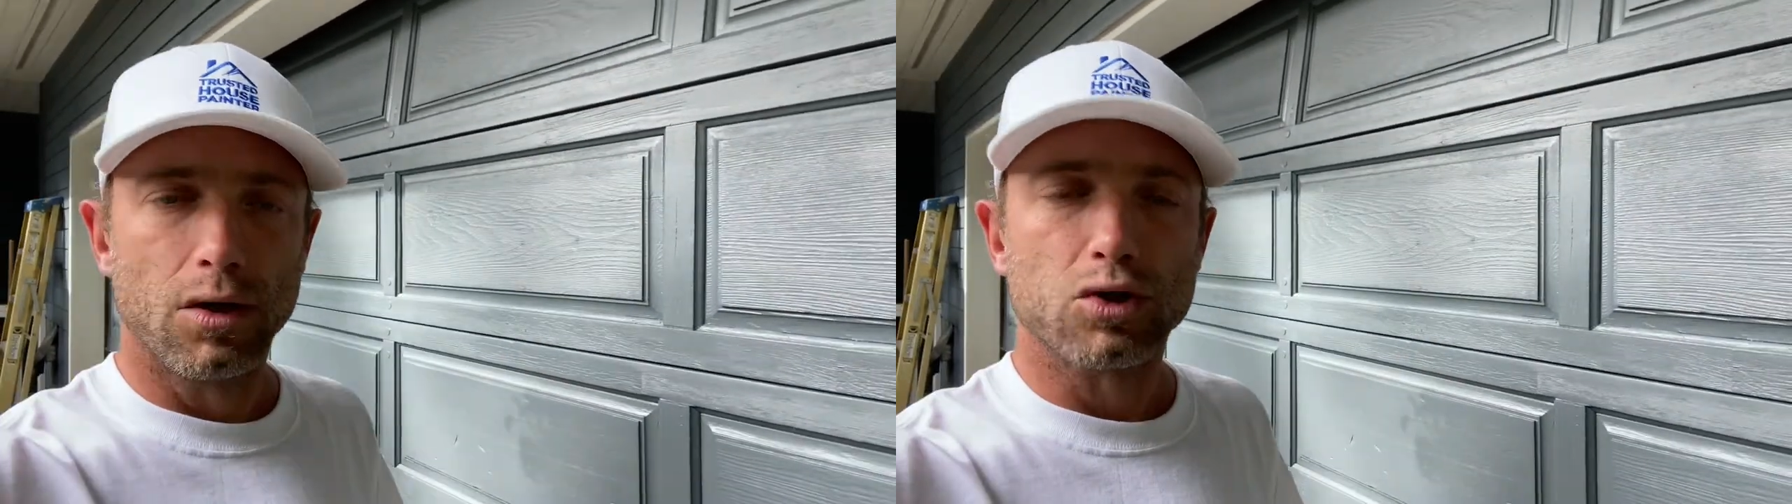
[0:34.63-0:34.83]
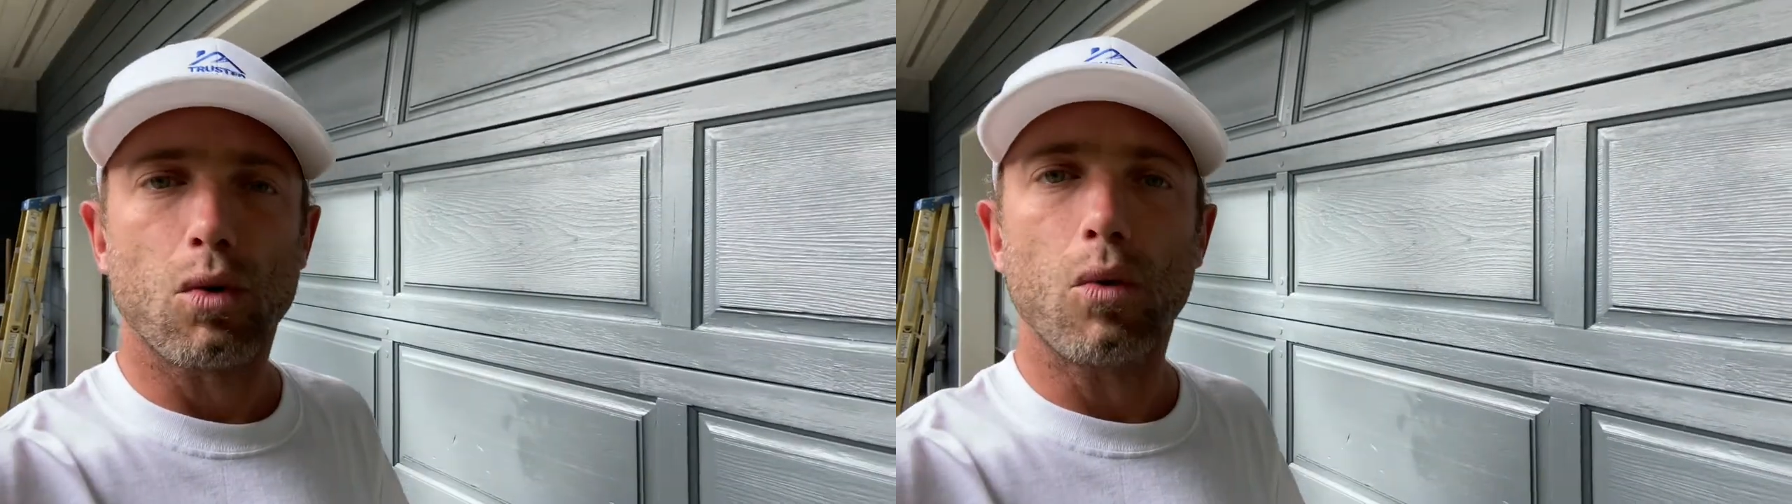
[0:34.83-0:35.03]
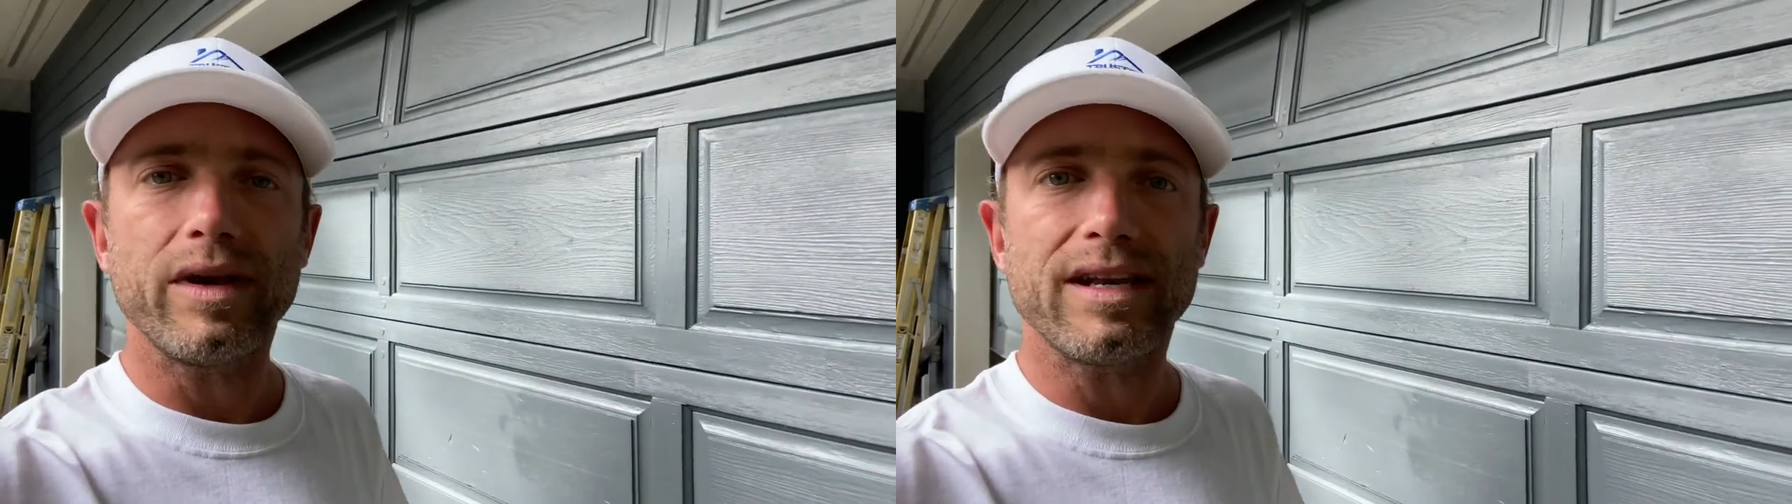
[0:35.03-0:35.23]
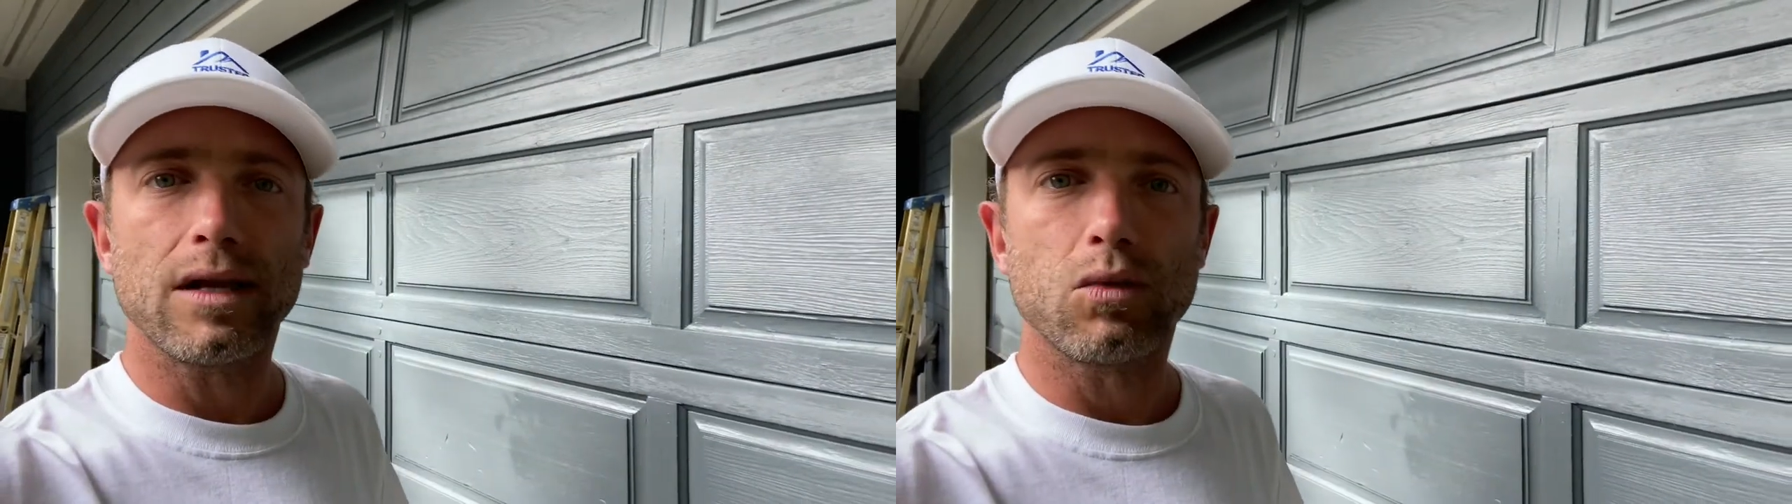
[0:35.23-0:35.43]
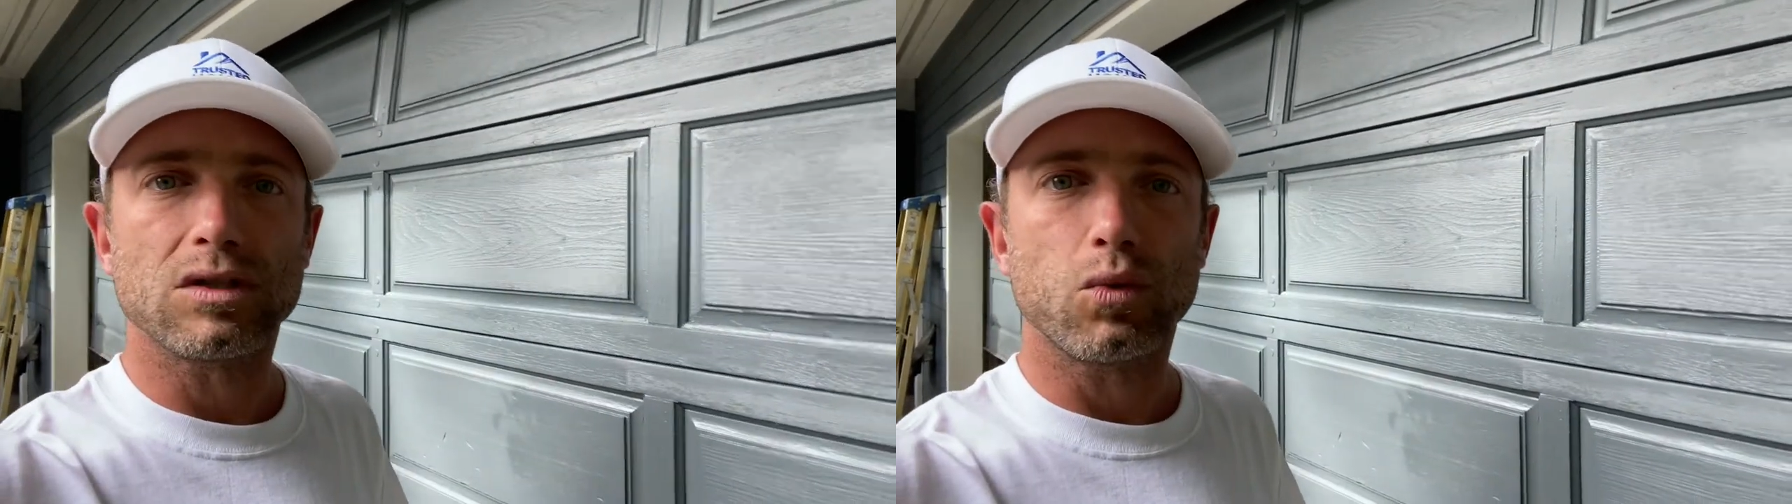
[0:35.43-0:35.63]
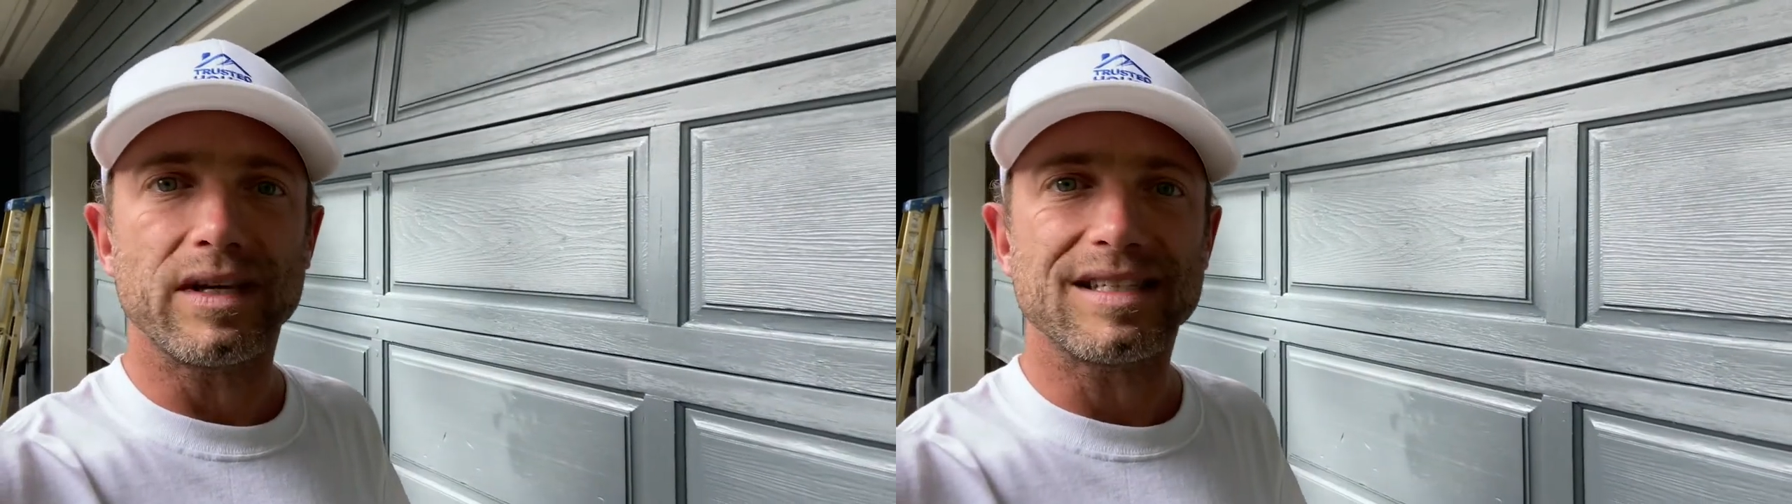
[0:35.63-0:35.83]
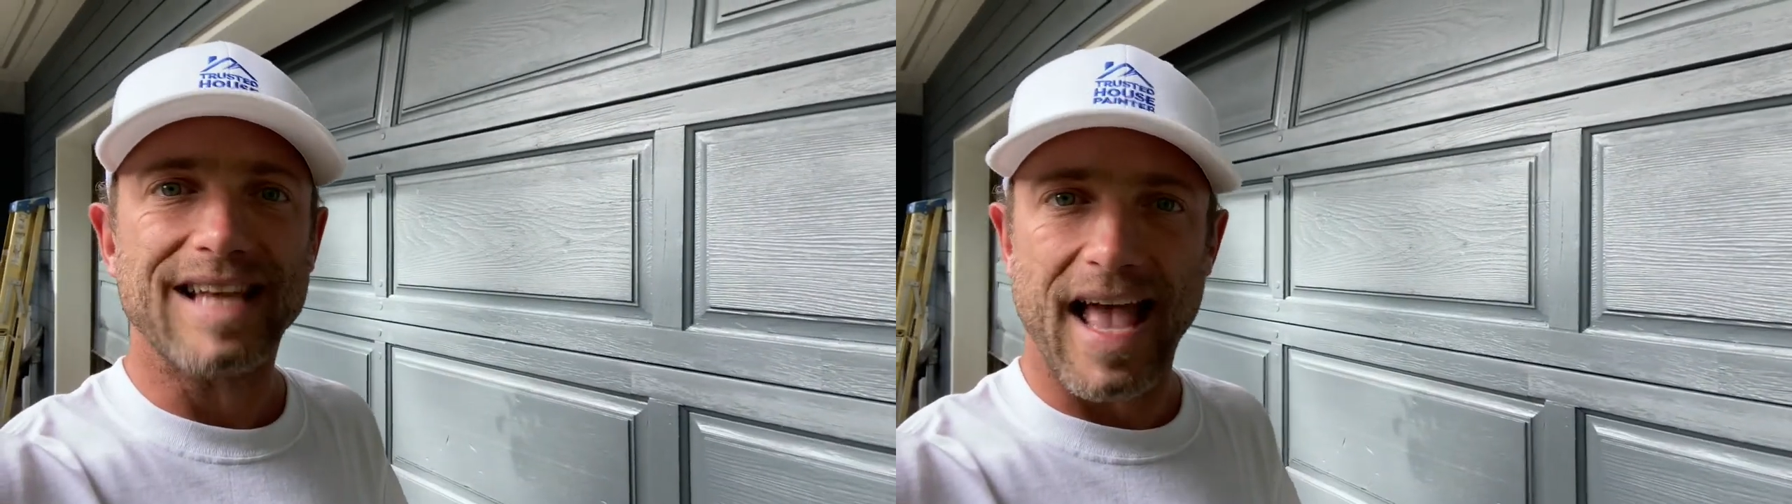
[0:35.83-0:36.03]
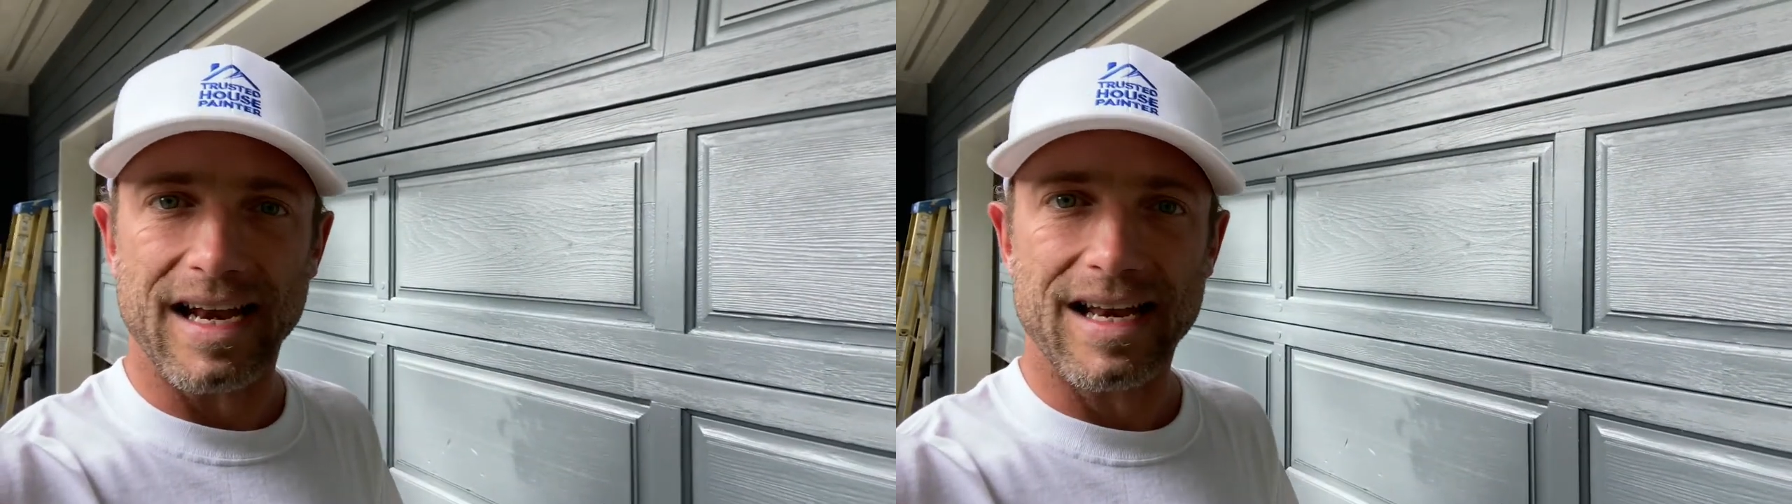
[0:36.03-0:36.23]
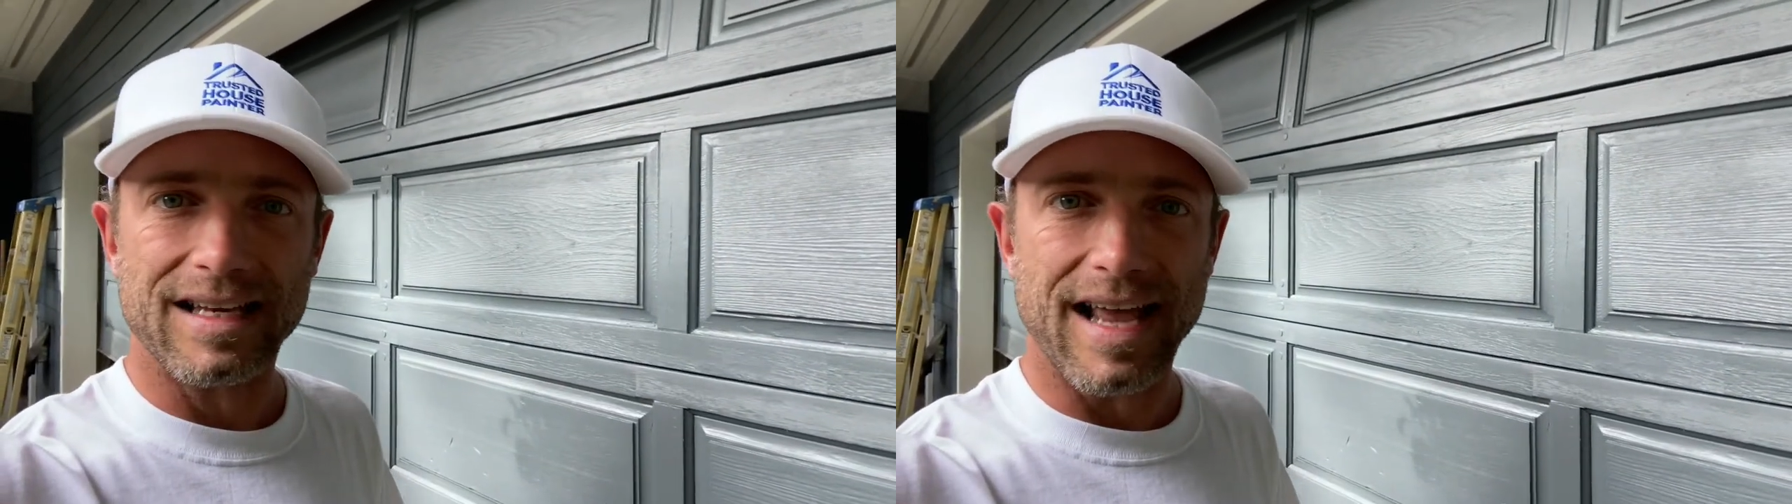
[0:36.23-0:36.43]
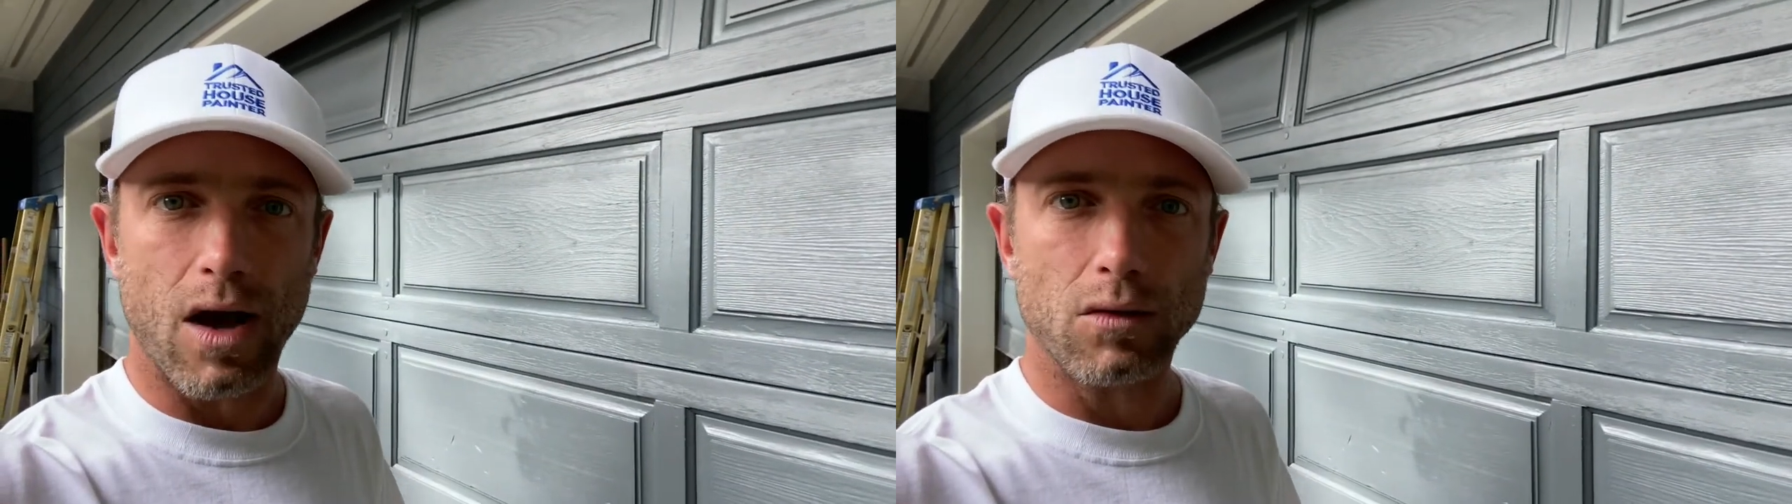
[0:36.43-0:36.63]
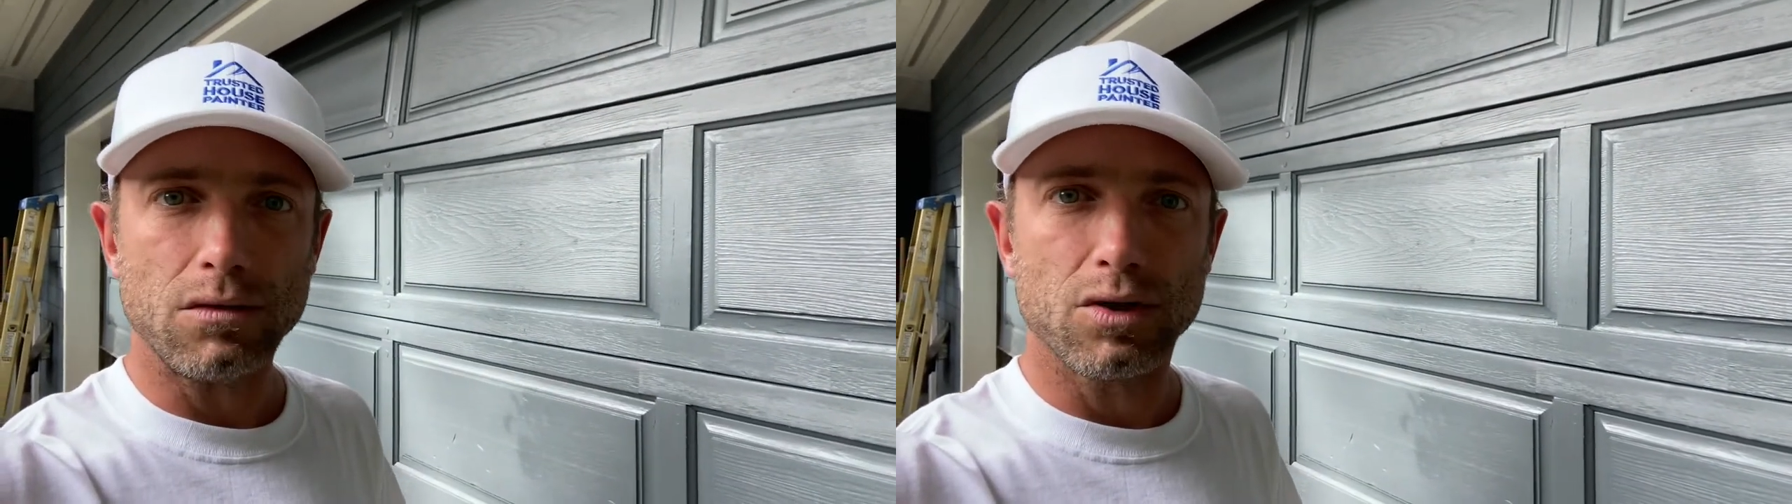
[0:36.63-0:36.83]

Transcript: So what we did was we sanded it down